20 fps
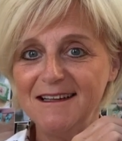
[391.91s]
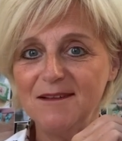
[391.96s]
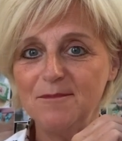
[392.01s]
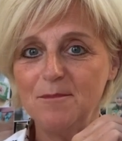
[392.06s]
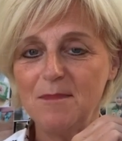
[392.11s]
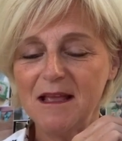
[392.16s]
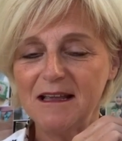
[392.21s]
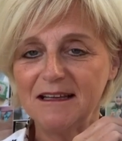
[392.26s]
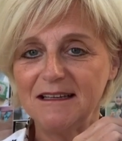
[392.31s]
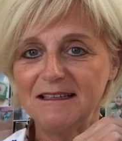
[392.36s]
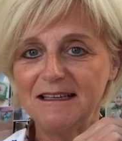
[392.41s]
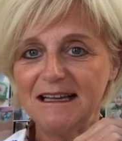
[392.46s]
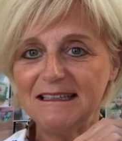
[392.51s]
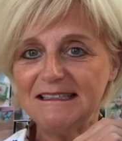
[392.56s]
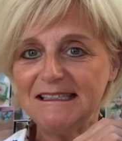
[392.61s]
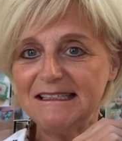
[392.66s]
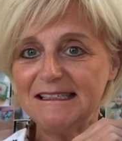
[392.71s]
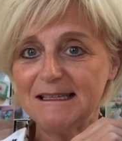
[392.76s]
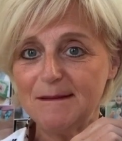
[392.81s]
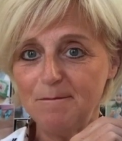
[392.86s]
Make a
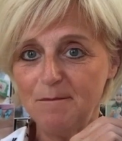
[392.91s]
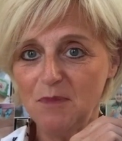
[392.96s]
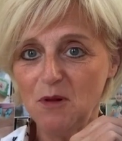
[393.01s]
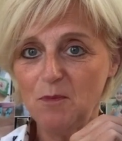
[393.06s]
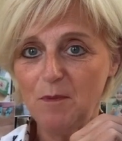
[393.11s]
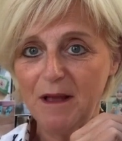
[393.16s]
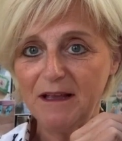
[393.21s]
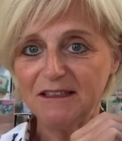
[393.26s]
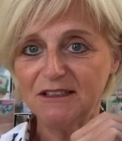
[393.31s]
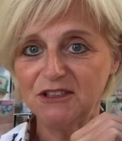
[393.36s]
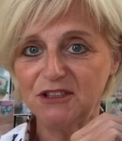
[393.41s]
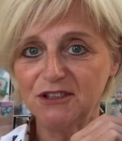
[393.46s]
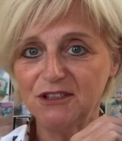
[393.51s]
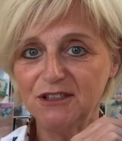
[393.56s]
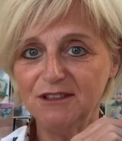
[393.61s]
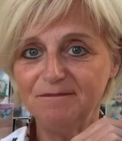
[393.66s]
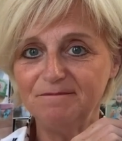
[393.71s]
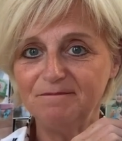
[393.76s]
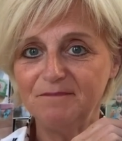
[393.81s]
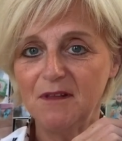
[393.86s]
nice simple
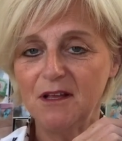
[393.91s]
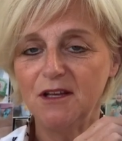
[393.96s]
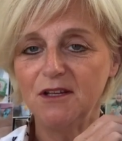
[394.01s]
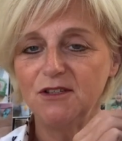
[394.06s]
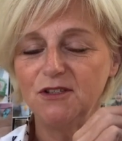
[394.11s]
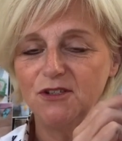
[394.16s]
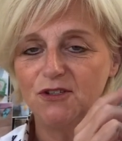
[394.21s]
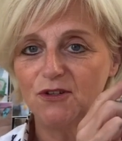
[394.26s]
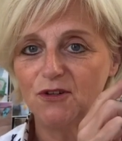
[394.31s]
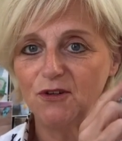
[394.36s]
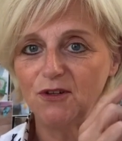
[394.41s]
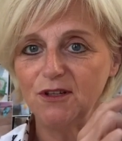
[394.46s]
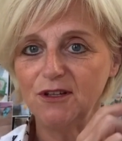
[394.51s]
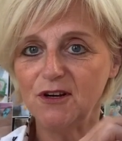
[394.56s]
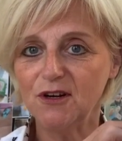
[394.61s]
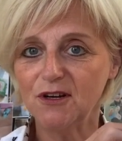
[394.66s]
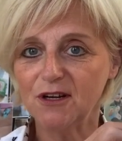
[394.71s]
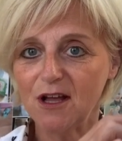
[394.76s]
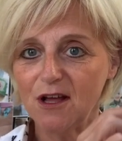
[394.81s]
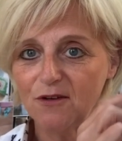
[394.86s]
picture. Do all
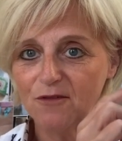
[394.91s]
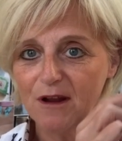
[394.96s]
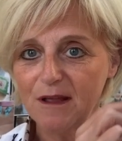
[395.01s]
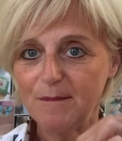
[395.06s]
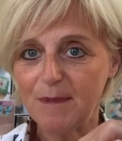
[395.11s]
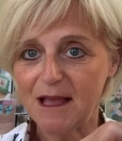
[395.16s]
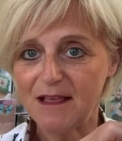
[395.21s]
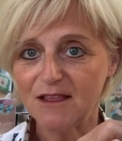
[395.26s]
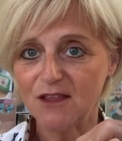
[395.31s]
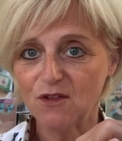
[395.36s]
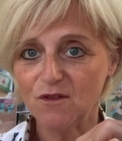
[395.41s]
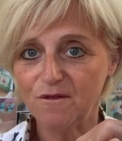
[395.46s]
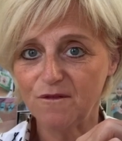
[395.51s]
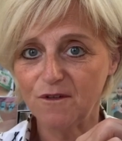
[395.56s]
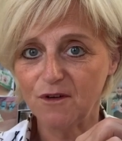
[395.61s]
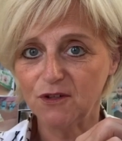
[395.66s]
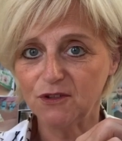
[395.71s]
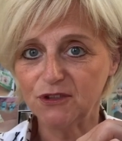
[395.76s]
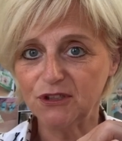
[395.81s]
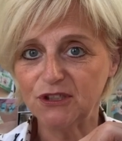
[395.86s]
your colouring pencil
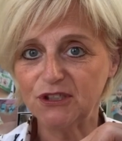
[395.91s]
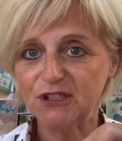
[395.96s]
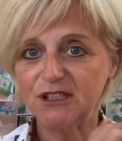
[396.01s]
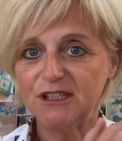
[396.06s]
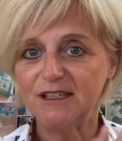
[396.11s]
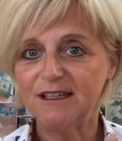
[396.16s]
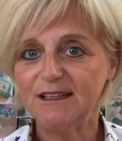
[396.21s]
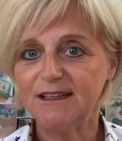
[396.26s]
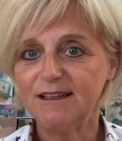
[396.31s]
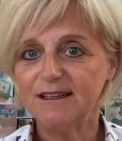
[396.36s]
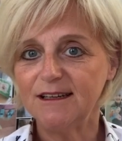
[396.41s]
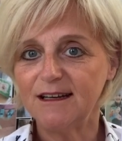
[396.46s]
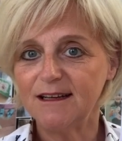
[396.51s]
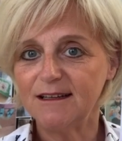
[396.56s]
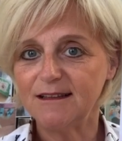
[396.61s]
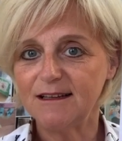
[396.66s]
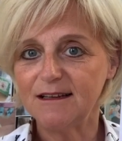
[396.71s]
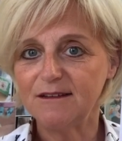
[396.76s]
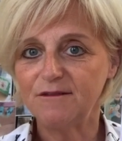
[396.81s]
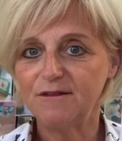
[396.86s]
first
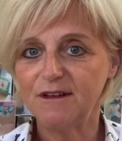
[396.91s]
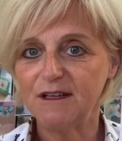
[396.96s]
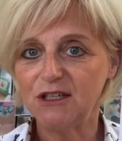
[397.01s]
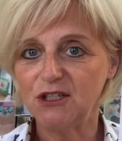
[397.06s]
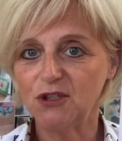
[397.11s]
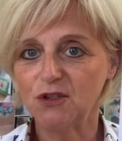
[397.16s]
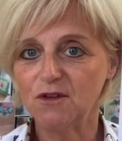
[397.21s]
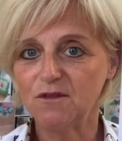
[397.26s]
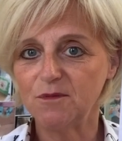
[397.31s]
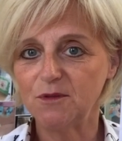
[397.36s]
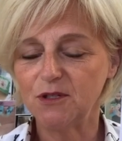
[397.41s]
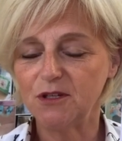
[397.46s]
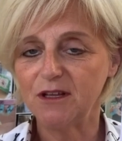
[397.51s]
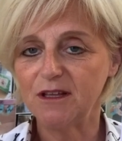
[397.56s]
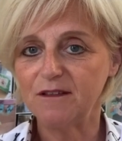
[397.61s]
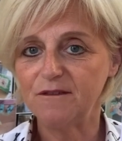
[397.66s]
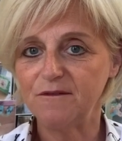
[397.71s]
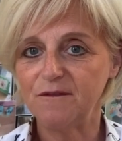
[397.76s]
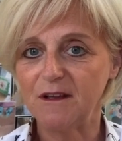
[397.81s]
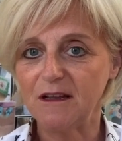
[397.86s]
and then finish off doing
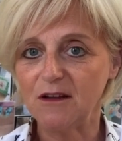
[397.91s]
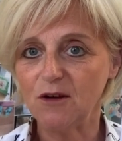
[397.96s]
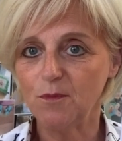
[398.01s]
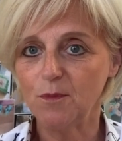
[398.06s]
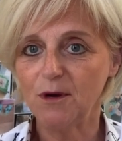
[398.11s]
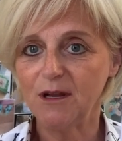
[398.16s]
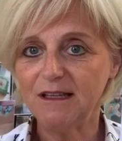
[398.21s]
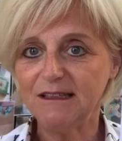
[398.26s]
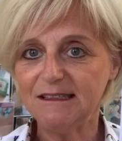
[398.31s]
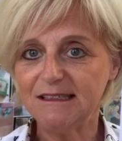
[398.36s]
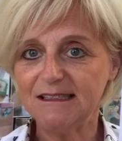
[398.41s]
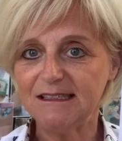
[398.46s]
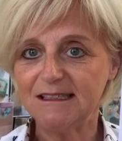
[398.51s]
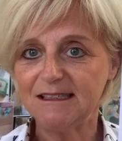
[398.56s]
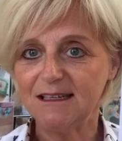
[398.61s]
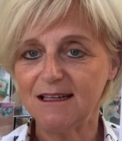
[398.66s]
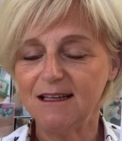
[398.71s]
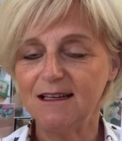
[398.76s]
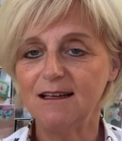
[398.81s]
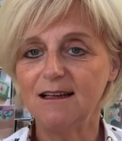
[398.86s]
the
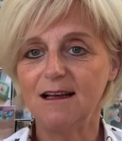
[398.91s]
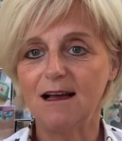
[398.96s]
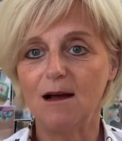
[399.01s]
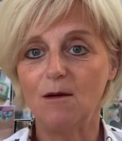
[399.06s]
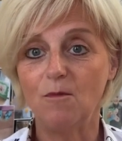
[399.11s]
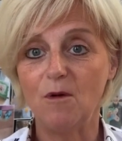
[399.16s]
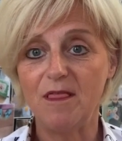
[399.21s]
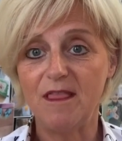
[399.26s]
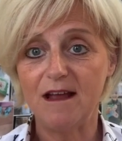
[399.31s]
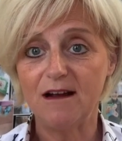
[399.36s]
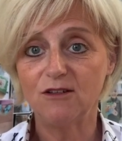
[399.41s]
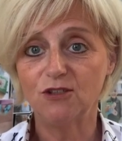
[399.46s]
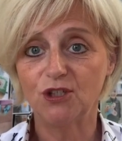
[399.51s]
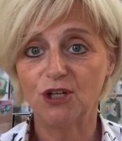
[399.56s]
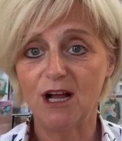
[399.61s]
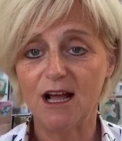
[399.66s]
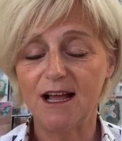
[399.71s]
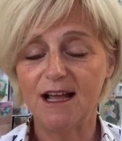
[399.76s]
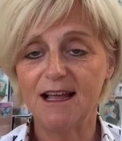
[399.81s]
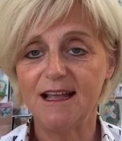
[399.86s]
fingerprints. And when they're
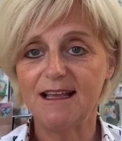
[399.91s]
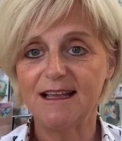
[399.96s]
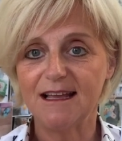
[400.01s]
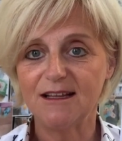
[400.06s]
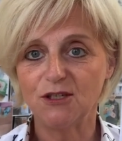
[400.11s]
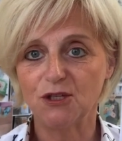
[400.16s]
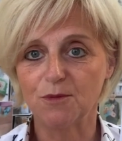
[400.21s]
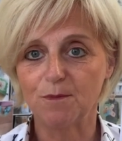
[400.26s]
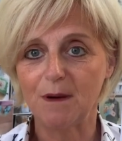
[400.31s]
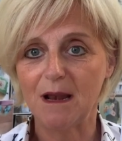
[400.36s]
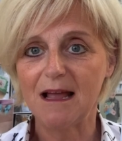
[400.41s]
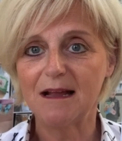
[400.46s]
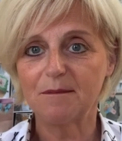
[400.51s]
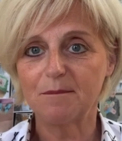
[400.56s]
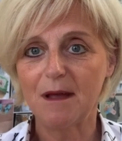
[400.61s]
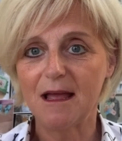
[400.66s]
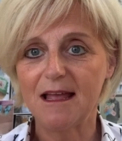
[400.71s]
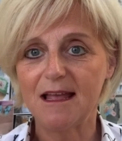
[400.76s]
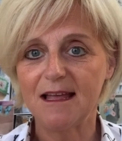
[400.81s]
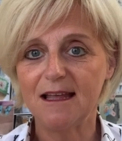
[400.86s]
dry, get your black
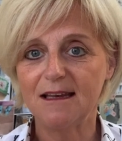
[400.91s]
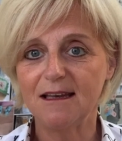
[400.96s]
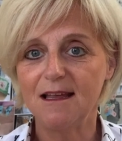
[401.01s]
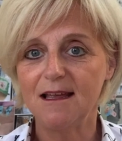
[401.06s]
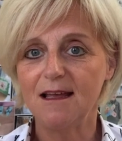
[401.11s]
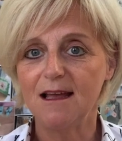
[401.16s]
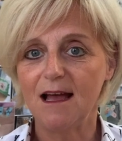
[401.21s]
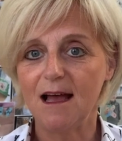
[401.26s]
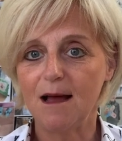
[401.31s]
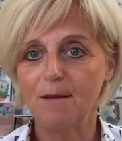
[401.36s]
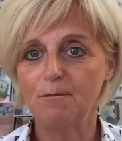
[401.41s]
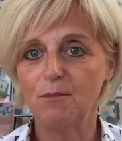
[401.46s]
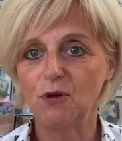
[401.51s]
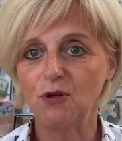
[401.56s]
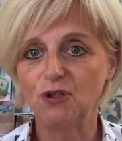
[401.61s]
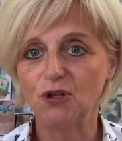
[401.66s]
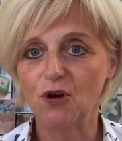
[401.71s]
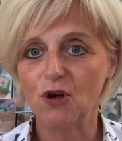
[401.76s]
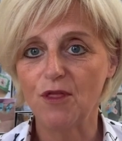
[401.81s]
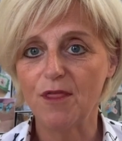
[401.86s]
pen and
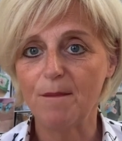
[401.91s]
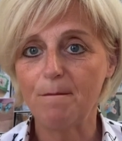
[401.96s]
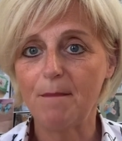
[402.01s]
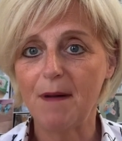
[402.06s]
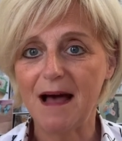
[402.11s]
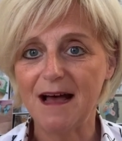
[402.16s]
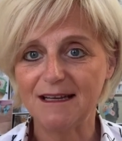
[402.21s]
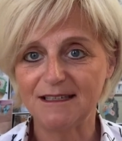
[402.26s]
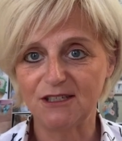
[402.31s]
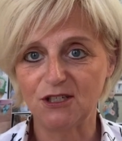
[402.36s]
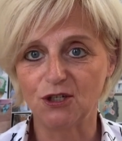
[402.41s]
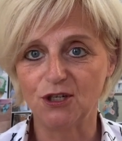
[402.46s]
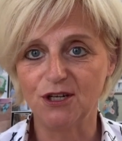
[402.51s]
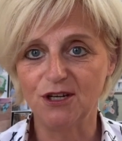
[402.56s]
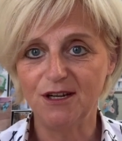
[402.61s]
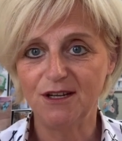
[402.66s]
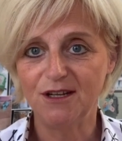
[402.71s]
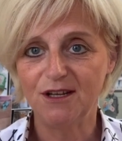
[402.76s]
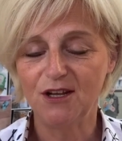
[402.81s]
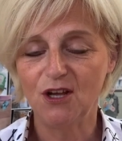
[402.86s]
put on the
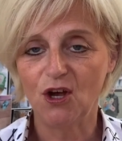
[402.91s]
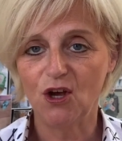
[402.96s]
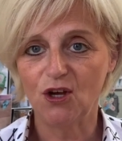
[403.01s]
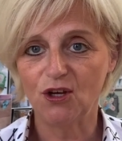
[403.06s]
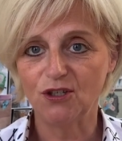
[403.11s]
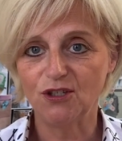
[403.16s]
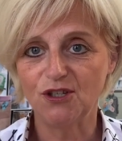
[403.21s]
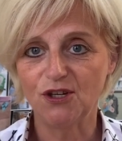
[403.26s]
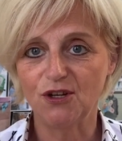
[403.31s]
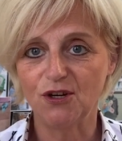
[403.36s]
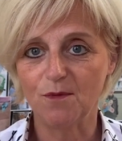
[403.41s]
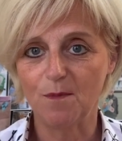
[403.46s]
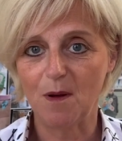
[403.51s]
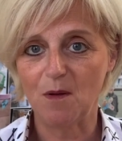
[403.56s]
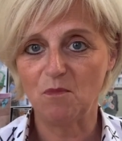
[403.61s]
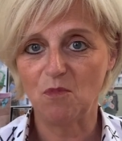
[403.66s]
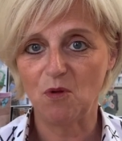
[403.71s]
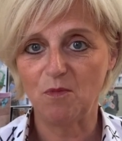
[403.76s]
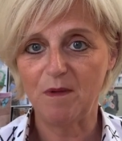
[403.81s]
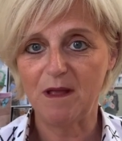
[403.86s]
pattern onto your
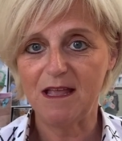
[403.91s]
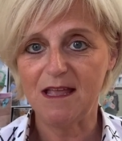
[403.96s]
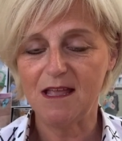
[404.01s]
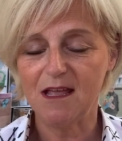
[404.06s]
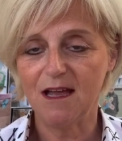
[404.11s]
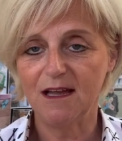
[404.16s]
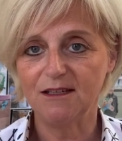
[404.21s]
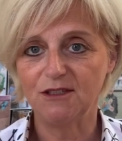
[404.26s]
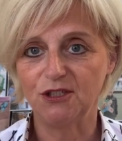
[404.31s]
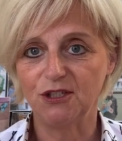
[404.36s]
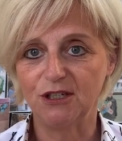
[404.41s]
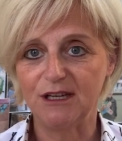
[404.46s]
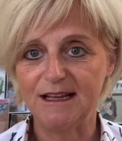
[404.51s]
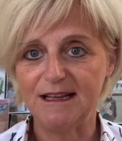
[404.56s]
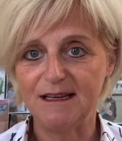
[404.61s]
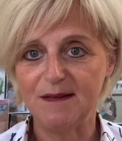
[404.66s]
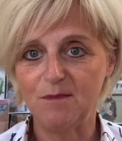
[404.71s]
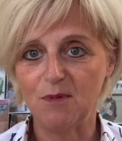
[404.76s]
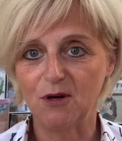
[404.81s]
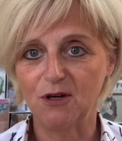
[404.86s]
bumblebee and your
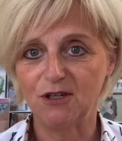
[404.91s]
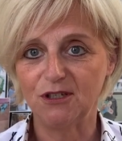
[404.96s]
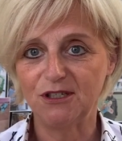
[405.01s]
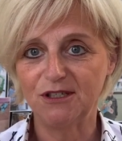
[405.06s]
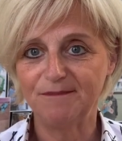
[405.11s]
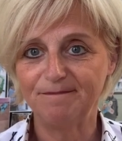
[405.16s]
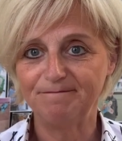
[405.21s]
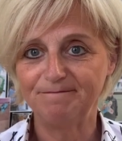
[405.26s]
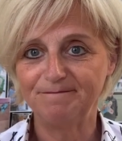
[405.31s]
ladybird.